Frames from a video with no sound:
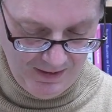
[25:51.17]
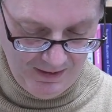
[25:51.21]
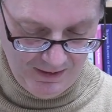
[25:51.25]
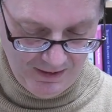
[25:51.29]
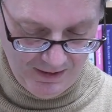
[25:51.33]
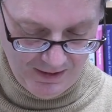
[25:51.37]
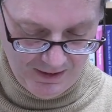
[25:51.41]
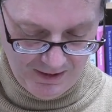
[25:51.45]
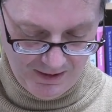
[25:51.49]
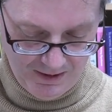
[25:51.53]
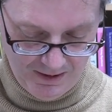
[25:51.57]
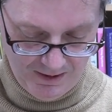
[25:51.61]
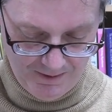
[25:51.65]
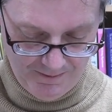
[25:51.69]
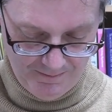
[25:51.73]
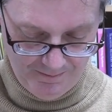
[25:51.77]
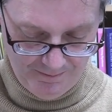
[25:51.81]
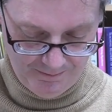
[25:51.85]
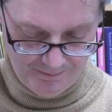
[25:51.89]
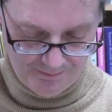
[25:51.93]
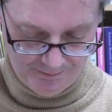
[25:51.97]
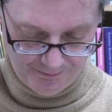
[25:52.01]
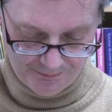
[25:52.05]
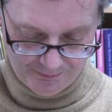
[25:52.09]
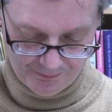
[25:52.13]

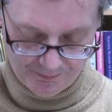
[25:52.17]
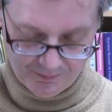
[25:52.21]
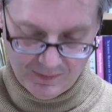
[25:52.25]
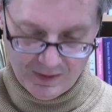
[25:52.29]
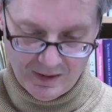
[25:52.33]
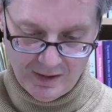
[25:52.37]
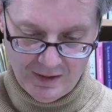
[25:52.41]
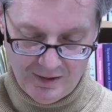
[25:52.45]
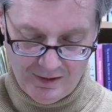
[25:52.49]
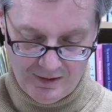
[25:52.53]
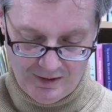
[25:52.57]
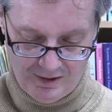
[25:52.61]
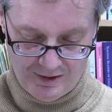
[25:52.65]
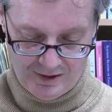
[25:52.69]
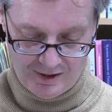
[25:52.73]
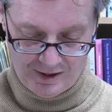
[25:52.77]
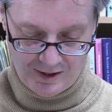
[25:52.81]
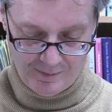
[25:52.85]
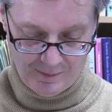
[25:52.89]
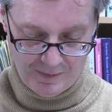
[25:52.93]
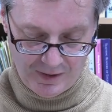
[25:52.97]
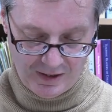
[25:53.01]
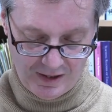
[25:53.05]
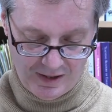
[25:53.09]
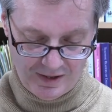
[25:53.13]

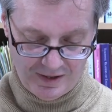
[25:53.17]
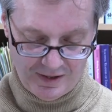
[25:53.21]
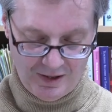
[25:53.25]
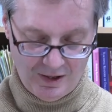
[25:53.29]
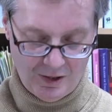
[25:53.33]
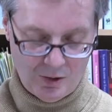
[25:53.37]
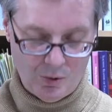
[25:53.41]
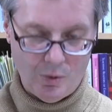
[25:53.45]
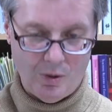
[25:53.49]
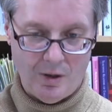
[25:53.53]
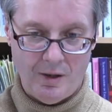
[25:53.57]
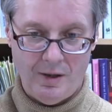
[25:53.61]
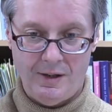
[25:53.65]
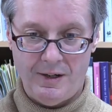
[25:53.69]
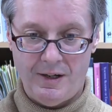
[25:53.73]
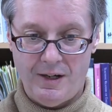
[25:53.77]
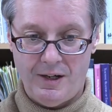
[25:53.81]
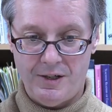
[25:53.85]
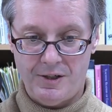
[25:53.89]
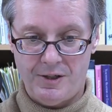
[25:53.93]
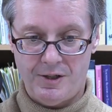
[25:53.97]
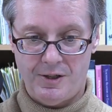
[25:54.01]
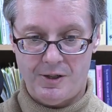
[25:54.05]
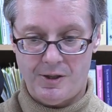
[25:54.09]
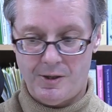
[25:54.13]
Some of these
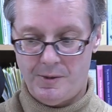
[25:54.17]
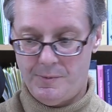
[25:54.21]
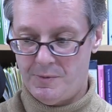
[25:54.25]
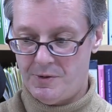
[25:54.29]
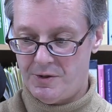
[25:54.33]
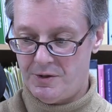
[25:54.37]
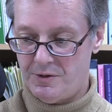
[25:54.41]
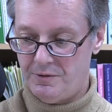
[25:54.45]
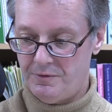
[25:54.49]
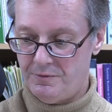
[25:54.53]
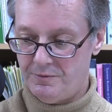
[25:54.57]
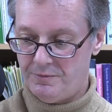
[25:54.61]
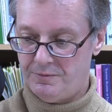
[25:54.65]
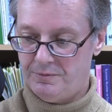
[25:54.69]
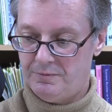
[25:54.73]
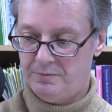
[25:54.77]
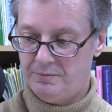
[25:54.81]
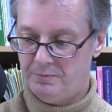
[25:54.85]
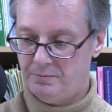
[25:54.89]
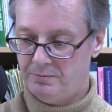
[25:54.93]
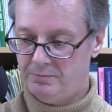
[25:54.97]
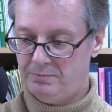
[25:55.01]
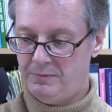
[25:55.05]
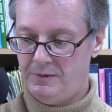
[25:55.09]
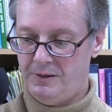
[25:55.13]
inequalities in terms of,
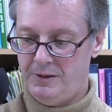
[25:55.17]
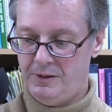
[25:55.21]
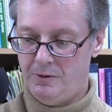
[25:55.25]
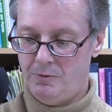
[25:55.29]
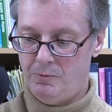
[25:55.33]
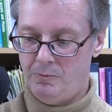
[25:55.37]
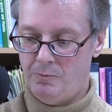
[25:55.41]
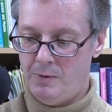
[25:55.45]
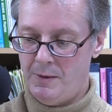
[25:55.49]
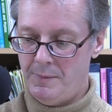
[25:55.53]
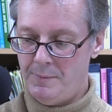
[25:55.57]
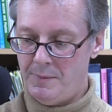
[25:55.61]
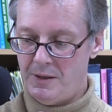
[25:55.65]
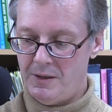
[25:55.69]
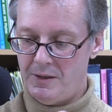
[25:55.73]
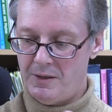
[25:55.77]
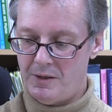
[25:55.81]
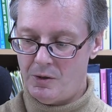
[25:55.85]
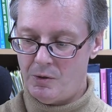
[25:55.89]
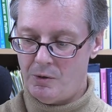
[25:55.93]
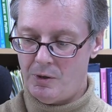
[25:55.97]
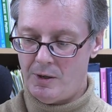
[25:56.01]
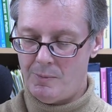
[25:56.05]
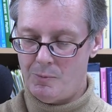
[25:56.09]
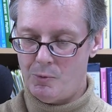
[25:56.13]
women
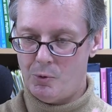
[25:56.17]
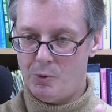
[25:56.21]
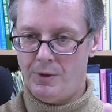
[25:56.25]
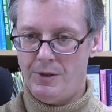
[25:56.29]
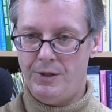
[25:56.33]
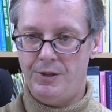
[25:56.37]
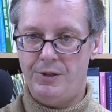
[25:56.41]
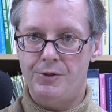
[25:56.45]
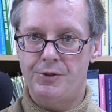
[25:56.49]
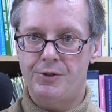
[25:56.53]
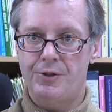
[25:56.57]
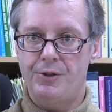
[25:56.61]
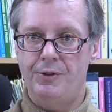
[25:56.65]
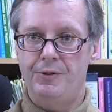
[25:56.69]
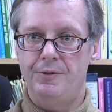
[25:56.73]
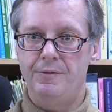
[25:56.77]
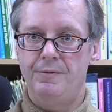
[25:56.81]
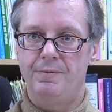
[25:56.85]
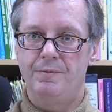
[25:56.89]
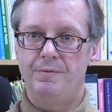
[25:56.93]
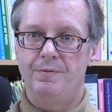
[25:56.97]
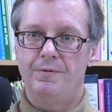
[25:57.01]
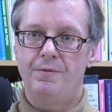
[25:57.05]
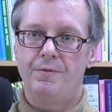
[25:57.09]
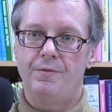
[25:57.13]
going more into certain
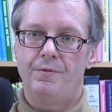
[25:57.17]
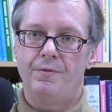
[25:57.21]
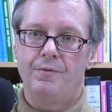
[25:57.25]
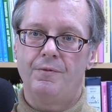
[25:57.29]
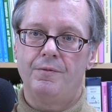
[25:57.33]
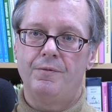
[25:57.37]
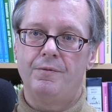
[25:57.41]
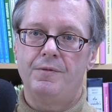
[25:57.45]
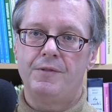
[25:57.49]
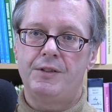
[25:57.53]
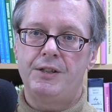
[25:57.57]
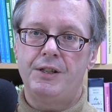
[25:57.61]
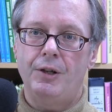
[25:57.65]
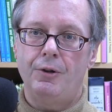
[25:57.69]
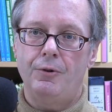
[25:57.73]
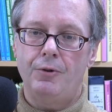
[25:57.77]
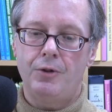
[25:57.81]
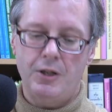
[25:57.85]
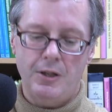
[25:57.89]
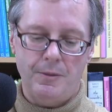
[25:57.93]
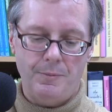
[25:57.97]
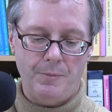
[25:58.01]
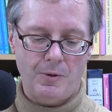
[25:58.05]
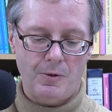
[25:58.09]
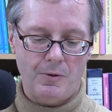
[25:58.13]

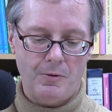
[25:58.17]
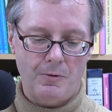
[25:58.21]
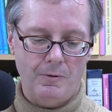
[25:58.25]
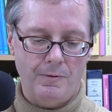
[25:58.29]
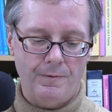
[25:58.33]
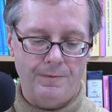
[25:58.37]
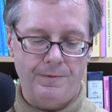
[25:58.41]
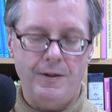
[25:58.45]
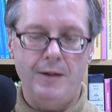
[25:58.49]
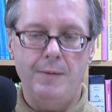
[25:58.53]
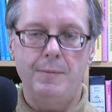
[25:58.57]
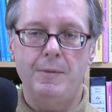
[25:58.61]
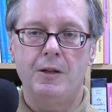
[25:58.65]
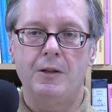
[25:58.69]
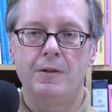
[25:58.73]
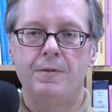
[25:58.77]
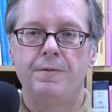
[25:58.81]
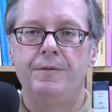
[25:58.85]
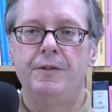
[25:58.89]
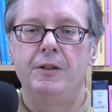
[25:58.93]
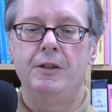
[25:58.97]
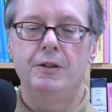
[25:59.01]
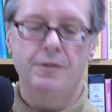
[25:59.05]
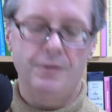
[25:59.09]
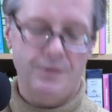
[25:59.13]
stereotypical female
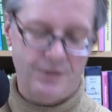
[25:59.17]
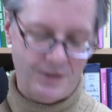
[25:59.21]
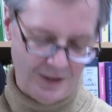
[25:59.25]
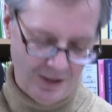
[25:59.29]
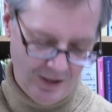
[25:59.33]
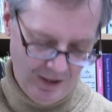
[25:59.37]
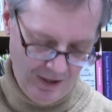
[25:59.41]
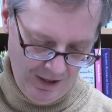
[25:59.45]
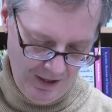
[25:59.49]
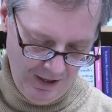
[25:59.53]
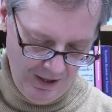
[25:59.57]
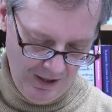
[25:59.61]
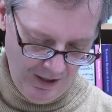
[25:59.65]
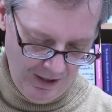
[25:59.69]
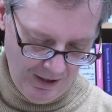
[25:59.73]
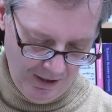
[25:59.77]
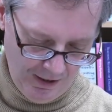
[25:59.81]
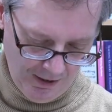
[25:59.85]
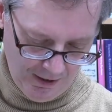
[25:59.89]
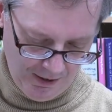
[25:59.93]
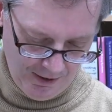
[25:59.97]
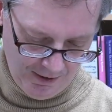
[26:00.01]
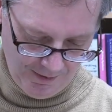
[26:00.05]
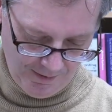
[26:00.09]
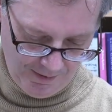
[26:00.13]
fields
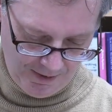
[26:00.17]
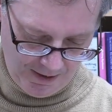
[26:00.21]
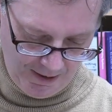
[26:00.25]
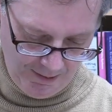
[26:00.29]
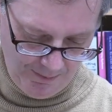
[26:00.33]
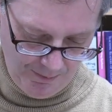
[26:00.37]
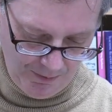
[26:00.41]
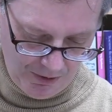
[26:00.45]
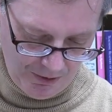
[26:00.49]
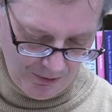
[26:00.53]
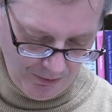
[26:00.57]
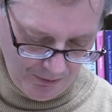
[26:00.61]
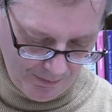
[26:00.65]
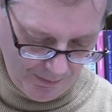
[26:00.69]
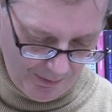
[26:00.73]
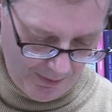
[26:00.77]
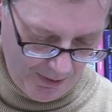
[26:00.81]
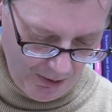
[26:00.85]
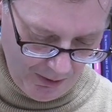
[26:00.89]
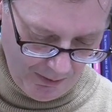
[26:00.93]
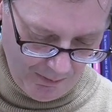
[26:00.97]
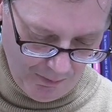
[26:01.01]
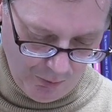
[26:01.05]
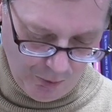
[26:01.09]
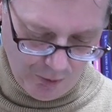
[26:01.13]
seems to
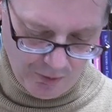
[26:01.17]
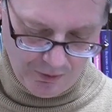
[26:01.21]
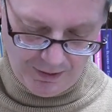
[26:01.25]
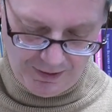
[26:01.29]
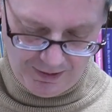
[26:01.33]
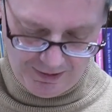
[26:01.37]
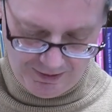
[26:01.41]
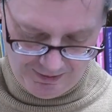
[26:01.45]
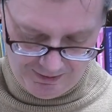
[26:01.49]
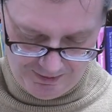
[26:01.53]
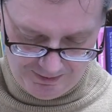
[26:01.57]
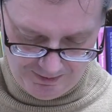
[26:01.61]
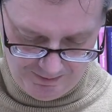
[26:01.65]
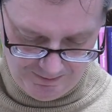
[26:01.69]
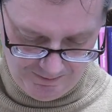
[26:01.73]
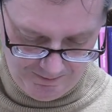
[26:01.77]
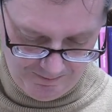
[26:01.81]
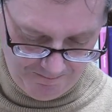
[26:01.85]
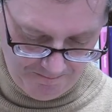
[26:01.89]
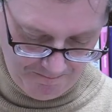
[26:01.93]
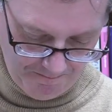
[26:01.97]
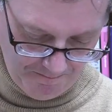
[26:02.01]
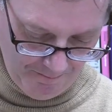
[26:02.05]
appear more in,